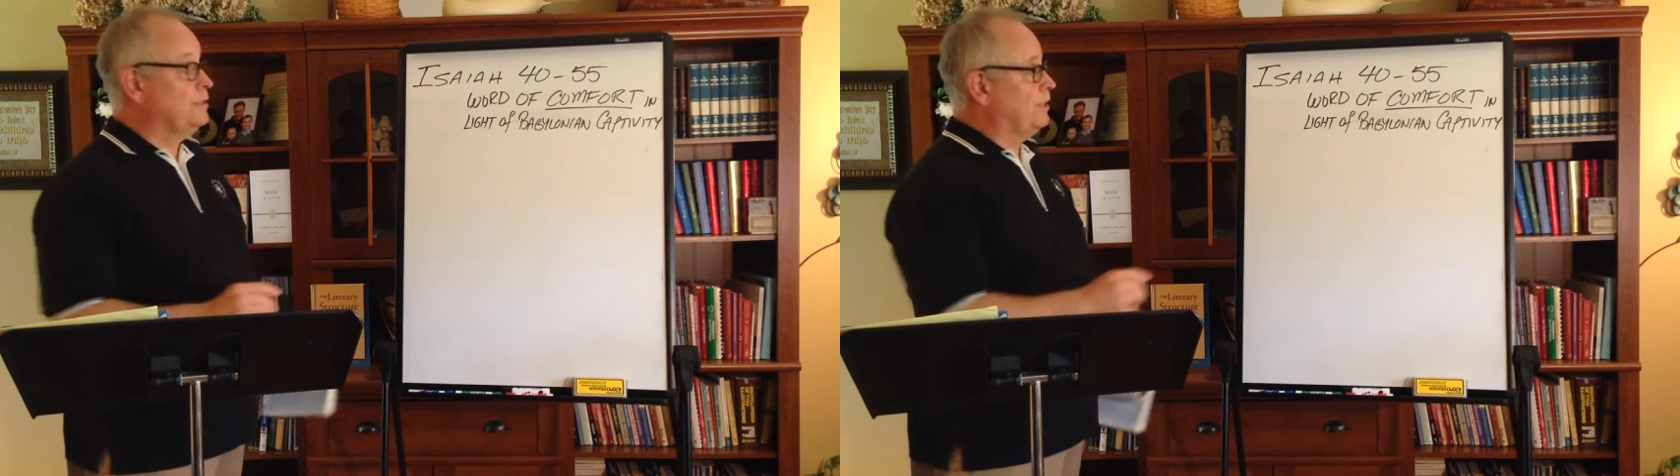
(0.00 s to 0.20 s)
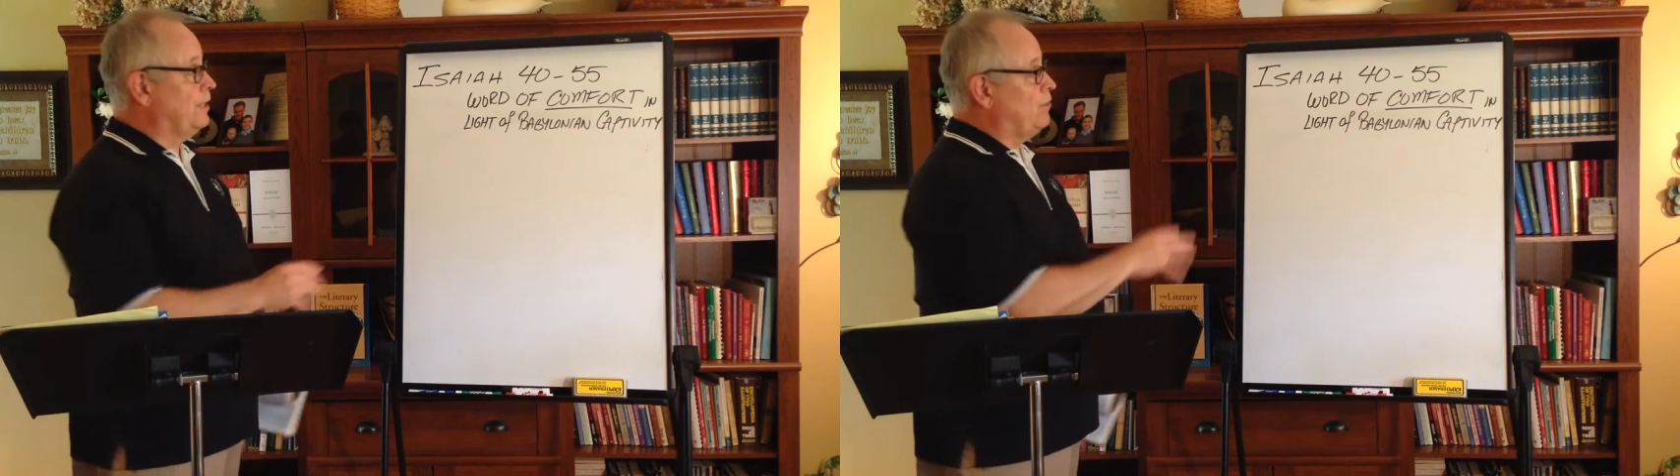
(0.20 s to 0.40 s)

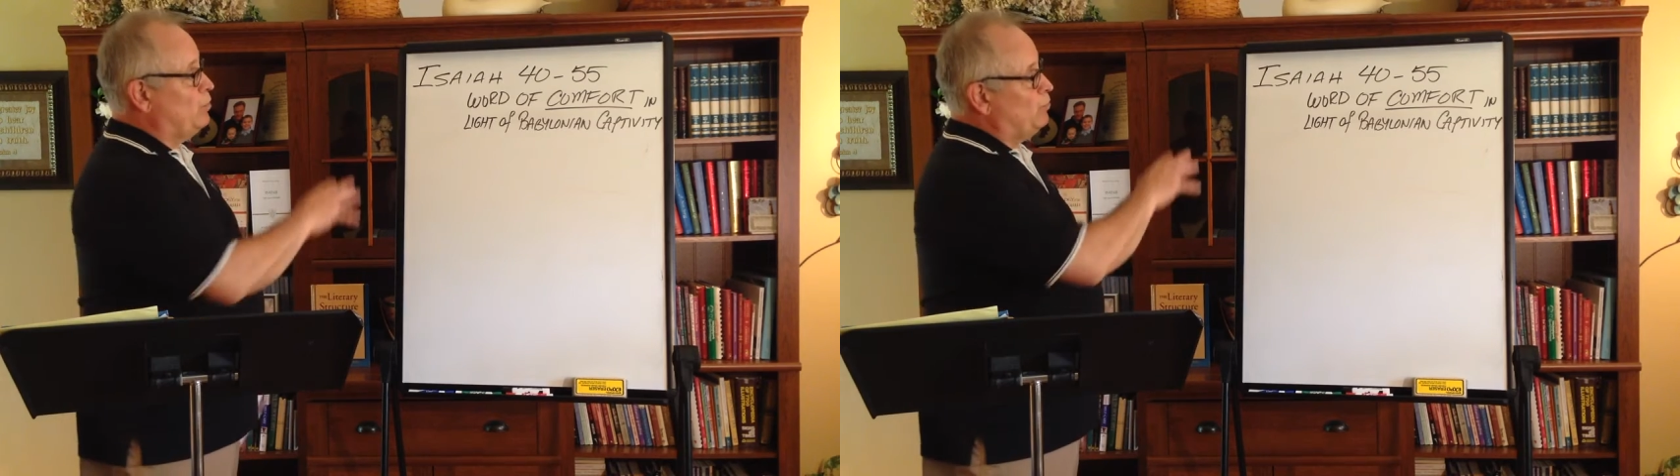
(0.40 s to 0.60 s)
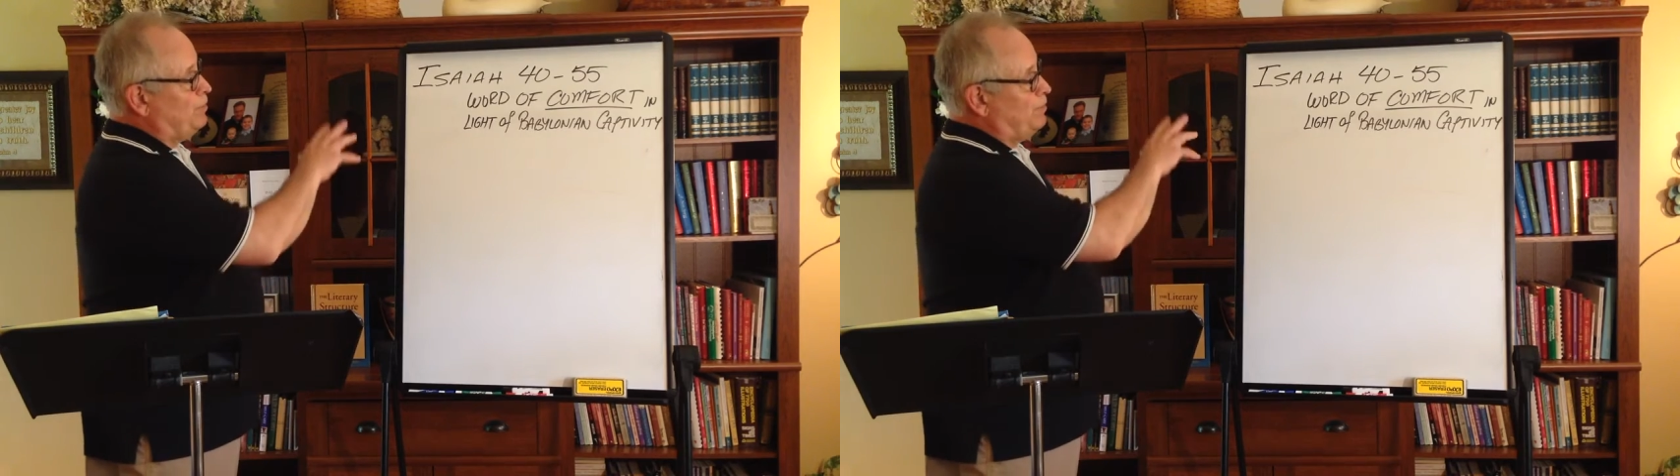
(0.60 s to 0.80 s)
Today
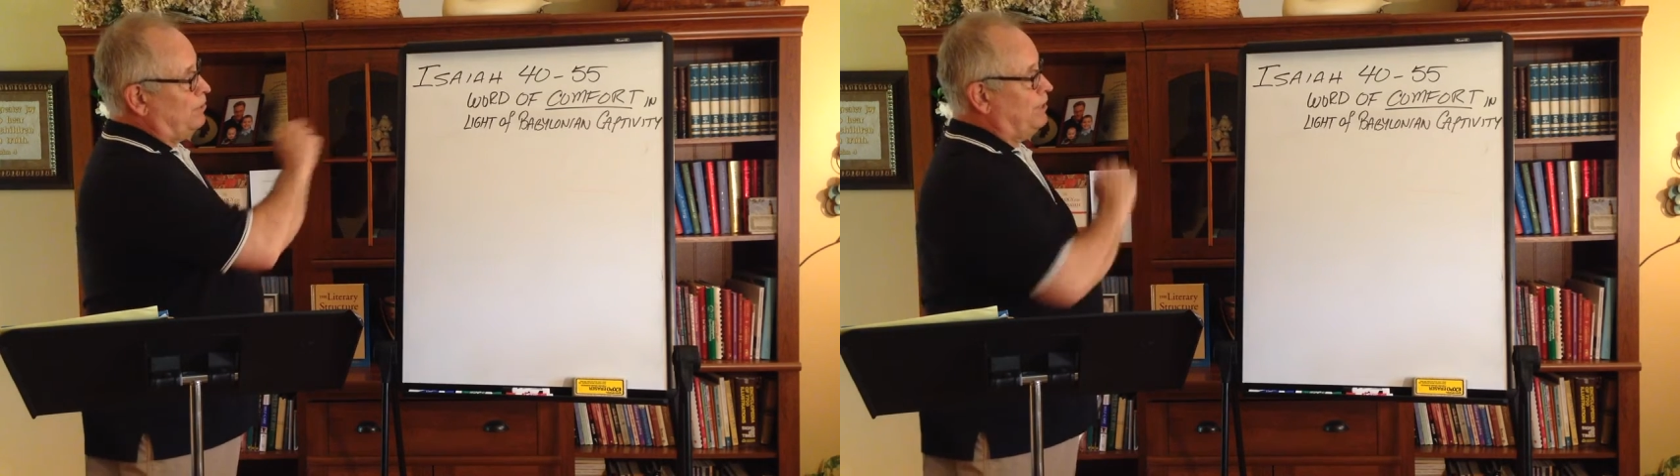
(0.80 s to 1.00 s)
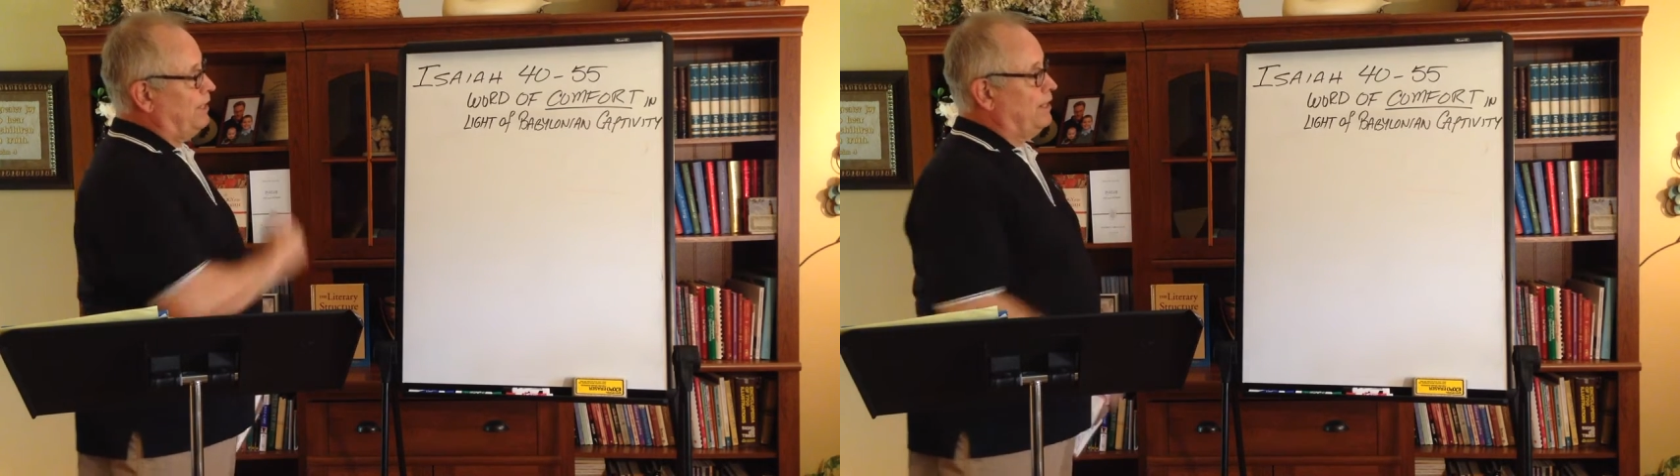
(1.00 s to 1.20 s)
we will be
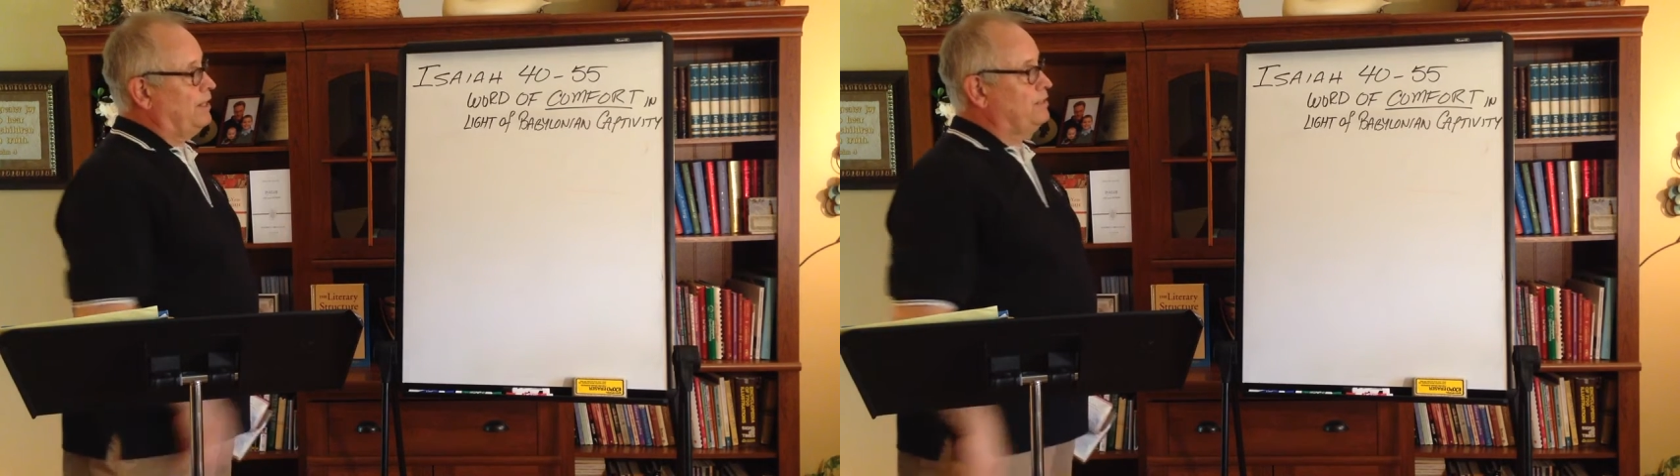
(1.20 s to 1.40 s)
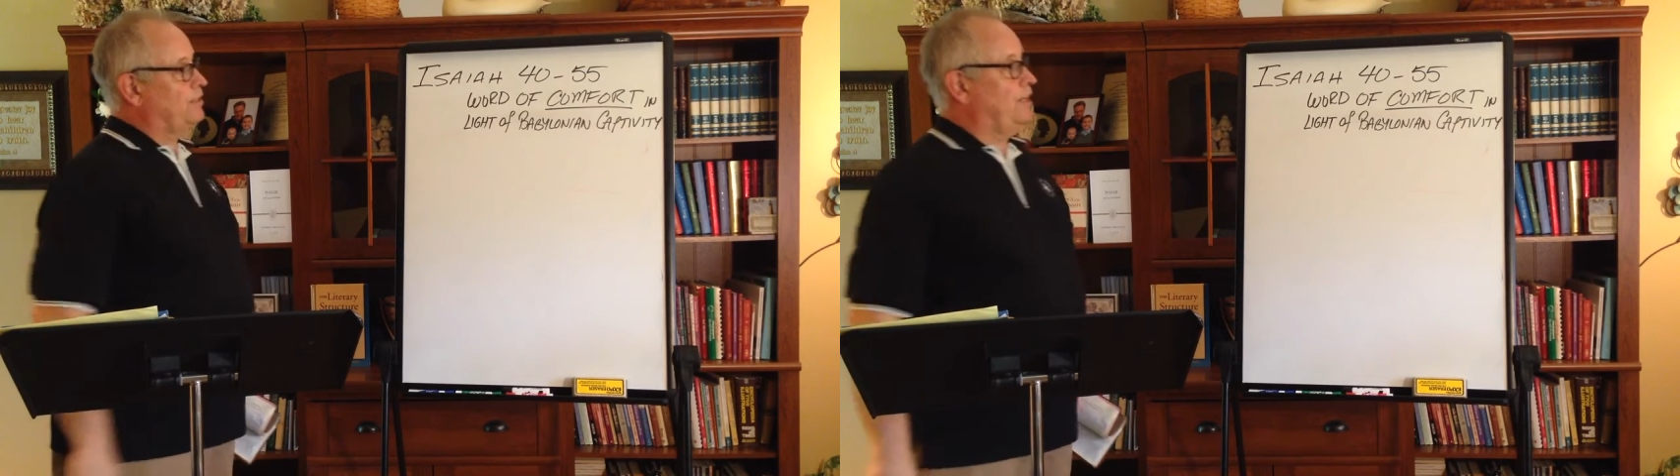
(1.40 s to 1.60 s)
looking at
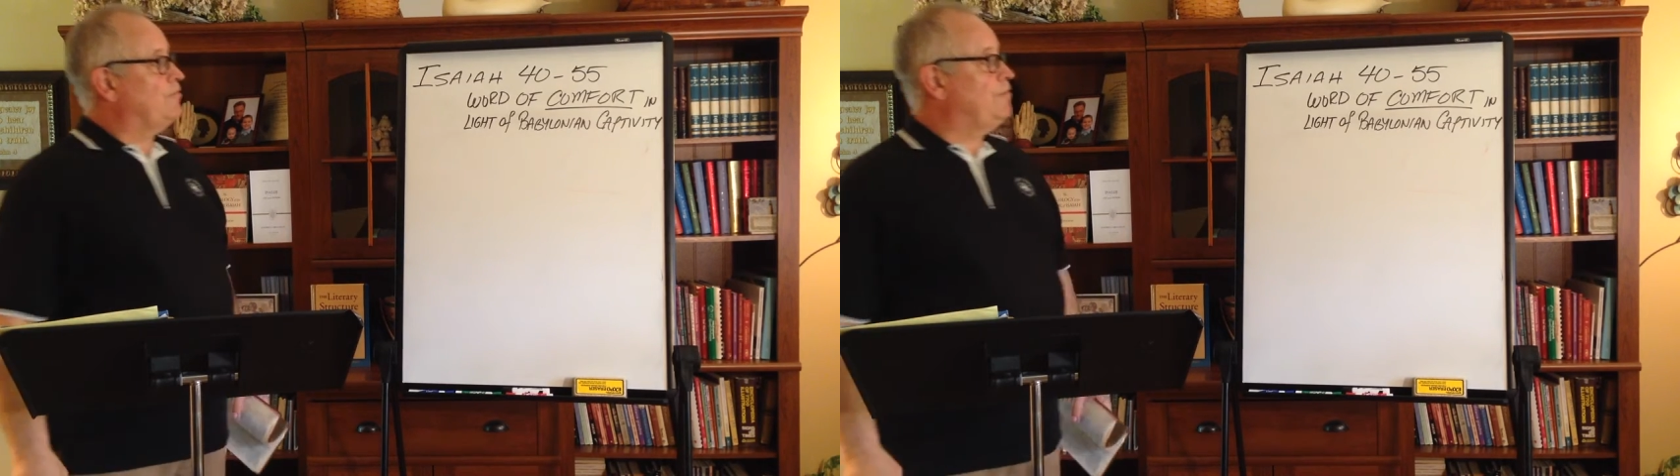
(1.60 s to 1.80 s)
Isaiah